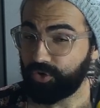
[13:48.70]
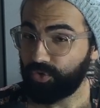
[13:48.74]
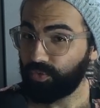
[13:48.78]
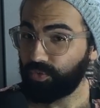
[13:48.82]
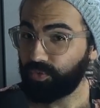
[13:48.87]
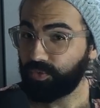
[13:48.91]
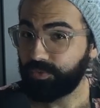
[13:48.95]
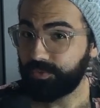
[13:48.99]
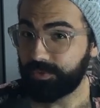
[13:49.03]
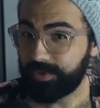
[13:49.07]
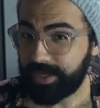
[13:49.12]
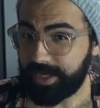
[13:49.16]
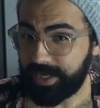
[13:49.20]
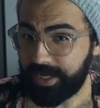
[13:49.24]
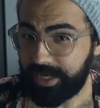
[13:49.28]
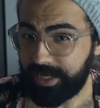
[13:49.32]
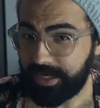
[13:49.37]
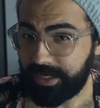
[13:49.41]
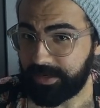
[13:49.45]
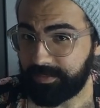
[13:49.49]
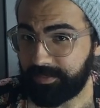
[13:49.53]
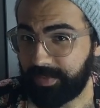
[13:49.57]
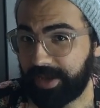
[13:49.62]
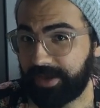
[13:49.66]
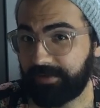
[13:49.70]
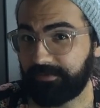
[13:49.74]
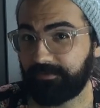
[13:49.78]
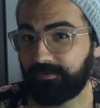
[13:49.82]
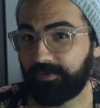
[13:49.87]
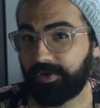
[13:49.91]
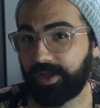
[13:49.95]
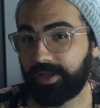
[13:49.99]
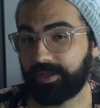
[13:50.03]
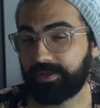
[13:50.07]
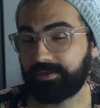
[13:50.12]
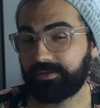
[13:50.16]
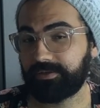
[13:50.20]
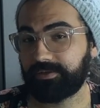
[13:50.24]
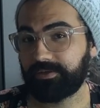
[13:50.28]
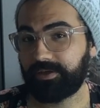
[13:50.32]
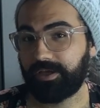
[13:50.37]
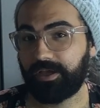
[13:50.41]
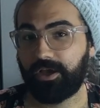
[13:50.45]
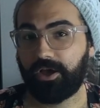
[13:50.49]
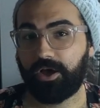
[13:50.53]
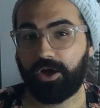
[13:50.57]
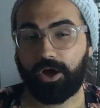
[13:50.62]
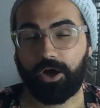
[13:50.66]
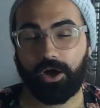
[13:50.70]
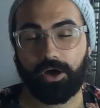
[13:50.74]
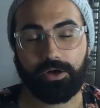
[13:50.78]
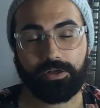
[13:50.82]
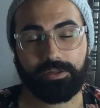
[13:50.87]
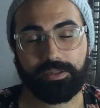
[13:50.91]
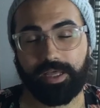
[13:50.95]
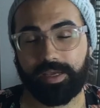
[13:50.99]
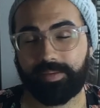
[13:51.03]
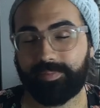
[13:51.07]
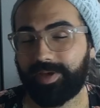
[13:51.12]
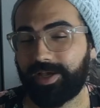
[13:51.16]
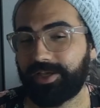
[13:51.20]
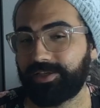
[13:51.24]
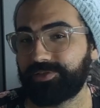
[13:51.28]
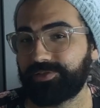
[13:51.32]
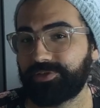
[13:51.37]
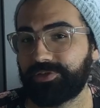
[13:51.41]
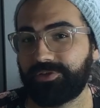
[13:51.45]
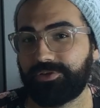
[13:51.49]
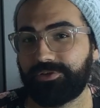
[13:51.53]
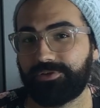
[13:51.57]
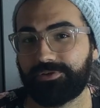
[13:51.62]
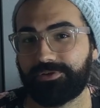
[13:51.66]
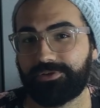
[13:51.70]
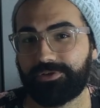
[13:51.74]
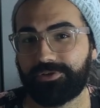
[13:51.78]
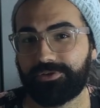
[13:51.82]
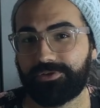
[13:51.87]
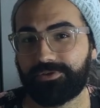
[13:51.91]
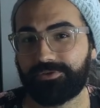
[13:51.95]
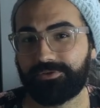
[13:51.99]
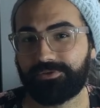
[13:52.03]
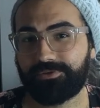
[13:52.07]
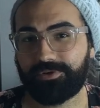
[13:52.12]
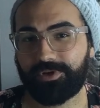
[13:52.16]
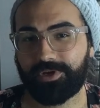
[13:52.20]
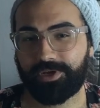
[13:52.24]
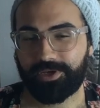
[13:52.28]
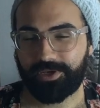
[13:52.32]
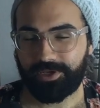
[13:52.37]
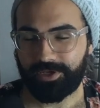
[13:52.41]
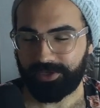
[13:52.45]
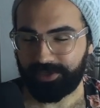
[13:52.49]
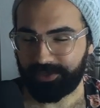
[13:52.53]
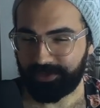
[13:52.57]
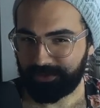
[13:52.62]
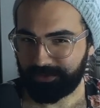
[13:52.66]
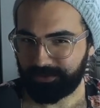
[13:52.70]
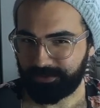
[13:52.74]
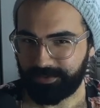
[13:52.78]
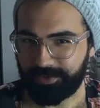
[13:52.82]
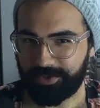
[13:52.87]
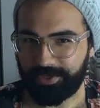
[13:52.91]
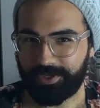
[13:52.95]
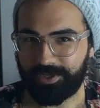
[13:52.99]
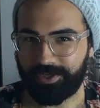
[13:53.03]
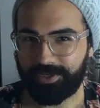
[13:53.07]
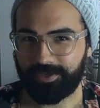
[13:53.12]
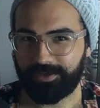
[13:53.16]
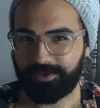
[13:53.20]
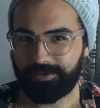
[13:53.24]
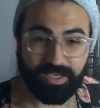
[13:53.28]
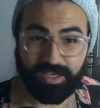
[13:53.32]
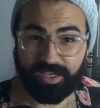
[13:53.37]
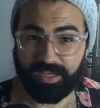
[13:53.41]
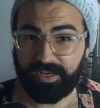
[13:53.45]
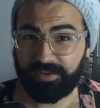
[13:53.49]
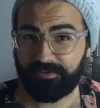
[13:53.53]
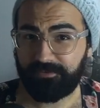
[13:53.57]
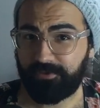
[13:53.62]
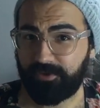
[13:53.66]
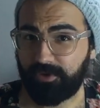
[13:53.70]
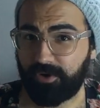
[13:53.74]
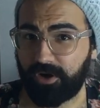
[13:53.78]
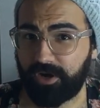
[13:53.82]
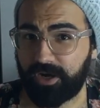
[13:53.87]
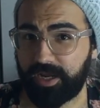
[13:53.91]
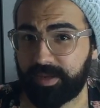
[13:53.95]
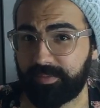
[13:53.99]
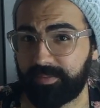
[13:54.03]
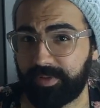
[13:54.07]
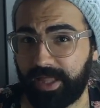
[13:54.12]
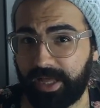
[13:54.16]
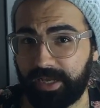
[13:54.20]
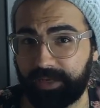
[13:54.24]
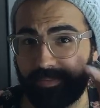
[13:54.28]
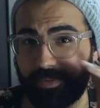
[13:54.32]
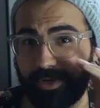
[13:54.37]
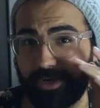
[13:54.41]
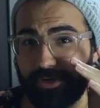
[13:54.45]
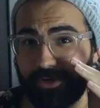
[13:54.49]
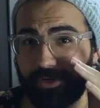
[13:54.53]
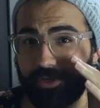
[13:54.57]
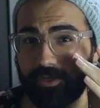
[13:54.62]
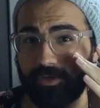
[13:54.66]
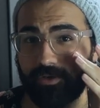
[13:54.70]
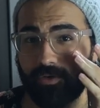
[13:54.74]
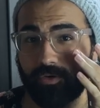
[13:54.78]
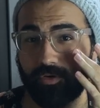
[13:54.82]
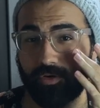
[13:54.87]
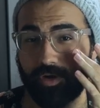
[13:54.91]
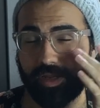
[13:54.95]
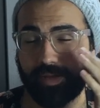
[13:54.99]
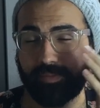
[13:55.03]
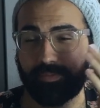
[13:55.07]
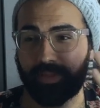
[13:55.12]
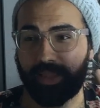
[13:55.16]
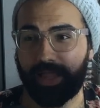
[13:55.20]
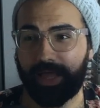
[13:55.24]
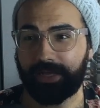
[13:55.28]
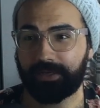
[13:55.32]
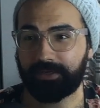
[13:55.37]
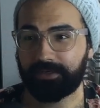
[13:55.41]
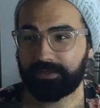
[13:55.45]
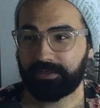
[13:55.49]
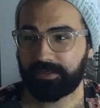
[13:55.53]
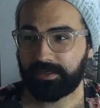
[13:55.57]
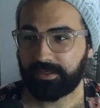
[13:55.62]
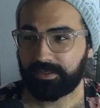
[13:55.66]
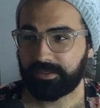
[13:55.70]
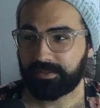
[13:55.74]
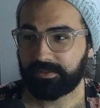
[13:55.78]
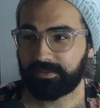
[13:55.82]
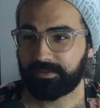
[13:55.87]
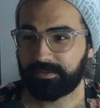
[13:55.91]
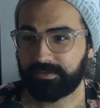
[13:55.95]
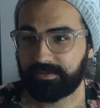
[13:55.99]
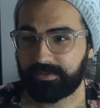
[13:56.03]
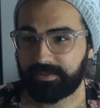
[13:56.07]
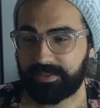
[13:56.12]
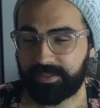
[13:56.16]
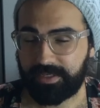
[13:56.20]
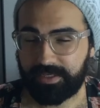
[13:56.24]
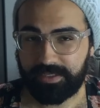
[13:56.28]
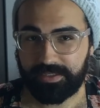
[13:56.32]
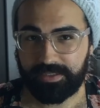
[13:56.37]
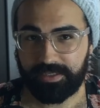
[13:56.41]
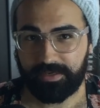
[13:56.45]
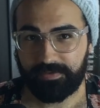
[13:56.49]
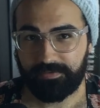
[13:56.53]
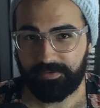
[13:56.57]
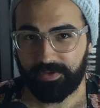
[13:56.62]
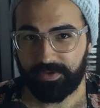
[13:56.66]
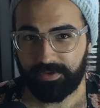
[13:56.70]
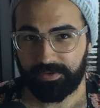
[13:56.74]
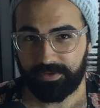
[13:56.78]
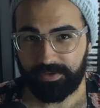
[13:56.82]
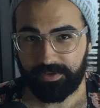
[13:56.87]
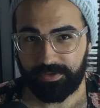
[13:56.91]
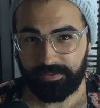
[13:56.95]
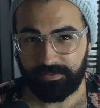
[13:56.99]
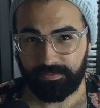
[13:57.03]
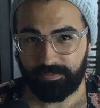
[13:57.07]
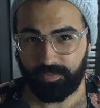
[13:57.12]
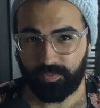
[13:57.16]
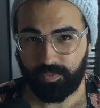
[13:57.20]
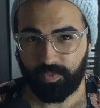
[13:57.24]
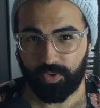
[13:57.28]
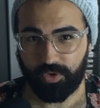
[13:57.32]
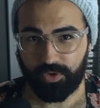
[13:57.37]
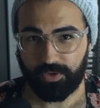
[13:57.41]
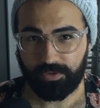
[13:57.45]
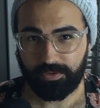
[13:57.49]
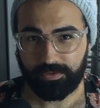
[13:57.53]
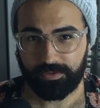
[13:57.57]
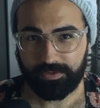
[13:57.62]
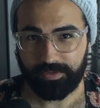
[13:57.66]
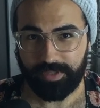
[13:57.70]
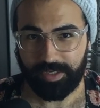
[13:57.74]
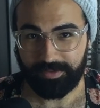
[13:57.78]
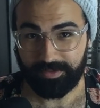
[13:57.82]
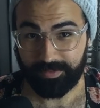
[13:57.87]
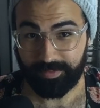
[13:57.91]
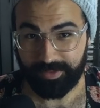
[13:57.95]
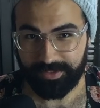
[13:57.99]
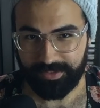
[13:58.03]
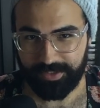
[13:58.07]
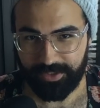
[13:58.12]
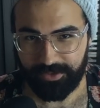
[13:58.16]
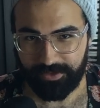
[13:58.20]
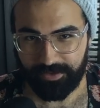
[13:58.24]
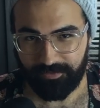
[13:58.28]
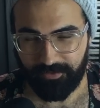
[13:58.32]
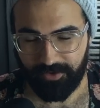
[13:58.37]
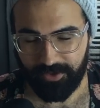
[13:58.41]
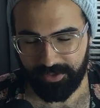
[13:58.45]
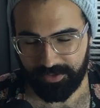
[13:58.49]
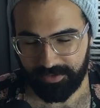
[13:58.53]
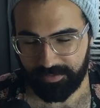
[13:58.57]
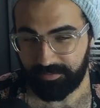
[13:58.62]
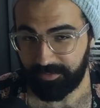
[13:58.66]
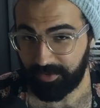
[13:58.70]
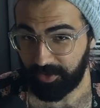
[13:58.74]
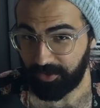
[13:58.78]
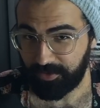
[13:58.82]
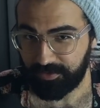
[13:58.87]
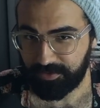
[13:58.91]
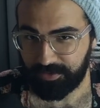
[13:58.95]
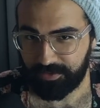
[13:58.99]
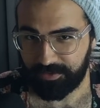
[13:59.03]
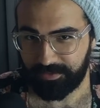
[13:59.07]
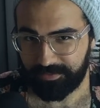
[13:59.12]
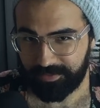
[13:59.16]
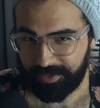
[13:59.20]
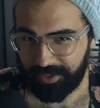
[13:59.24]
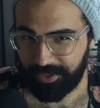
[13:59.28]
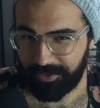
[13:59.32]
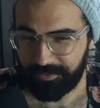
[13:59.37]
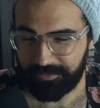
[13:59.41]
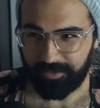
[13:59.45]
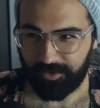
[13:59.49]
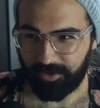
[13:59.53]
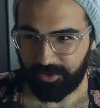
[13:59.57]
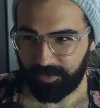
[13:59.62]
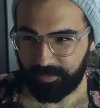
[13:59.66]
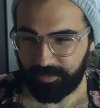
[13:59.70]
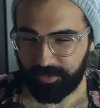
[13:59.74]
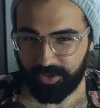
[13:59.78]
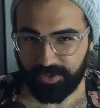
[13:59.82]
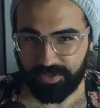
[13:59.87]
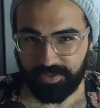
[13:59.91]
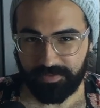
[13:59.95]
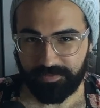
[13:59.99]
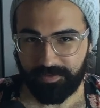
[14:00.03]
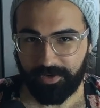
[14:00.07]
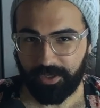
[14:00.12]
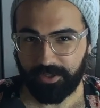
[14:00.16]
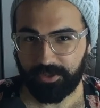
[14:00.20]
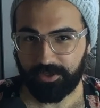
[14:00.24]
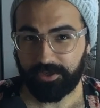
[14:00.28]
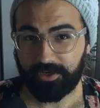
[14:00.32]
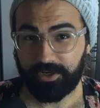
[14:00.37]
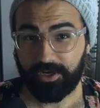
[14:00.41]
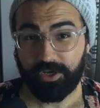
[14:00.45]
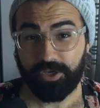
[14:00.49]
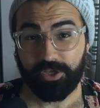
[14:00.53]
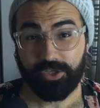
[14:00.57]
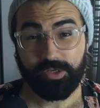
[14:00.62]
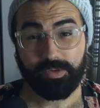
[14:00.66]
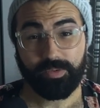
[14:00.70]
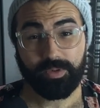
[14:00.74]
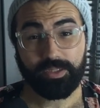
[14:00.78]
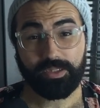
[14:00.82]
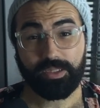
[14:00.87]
Read, my friend. All I'm asking you to do is read. And if you are a black American or a black citizen of the world, I was about to say universe, but also, yeah, or a person of color, you are